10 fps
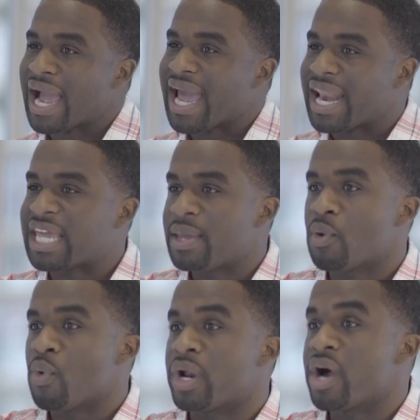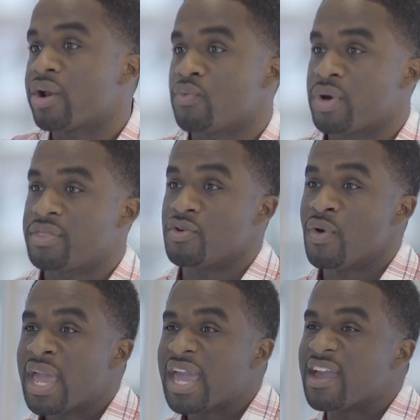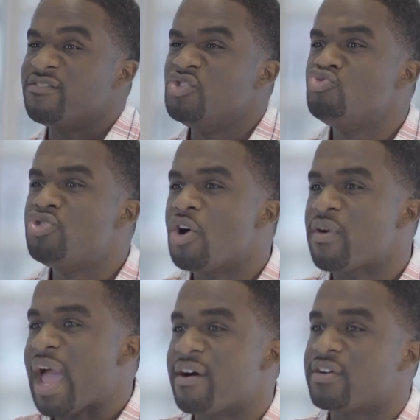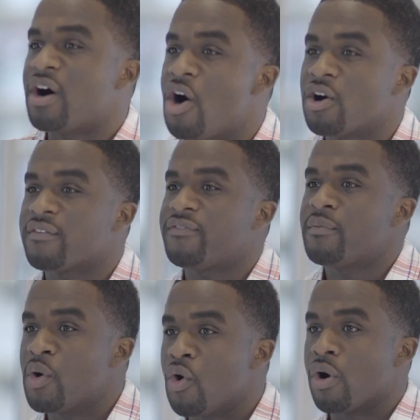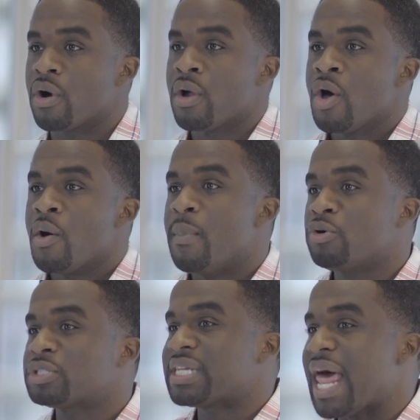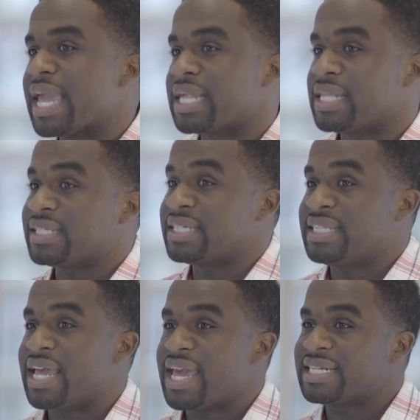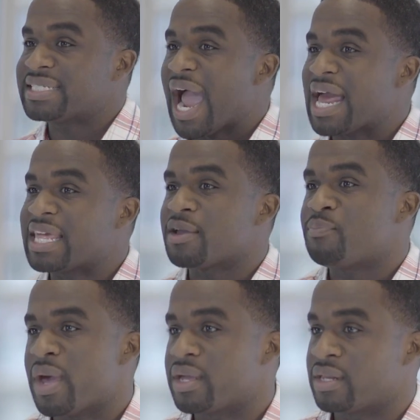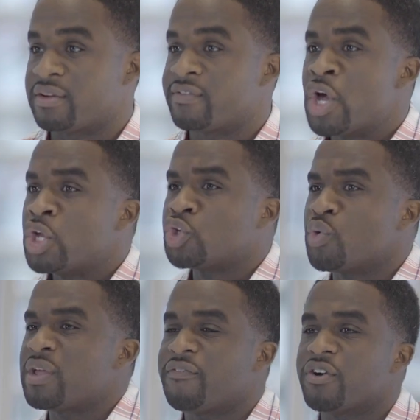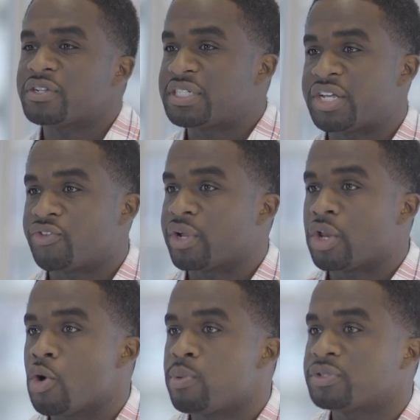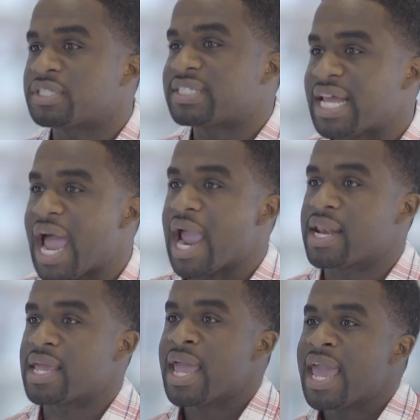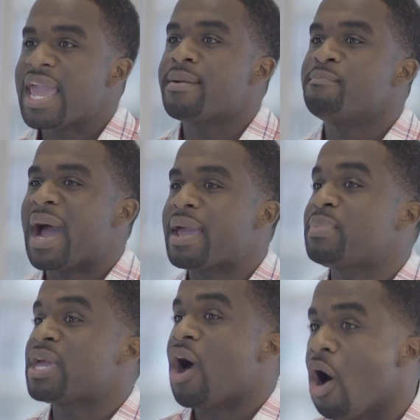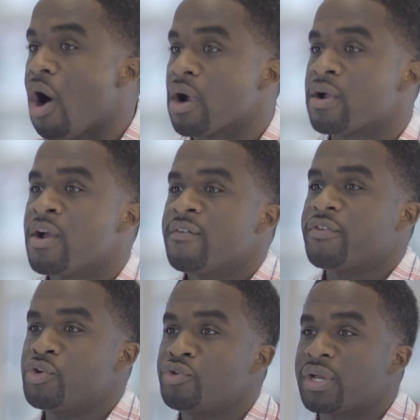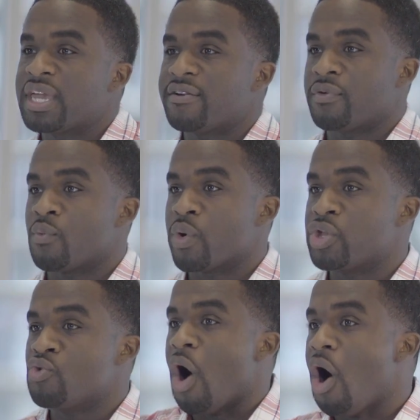I gotta keep it 100 with you. If you don't have a hunger for more, most likely in today's highly competitive 21st century global society, it might be hard for you to get from where you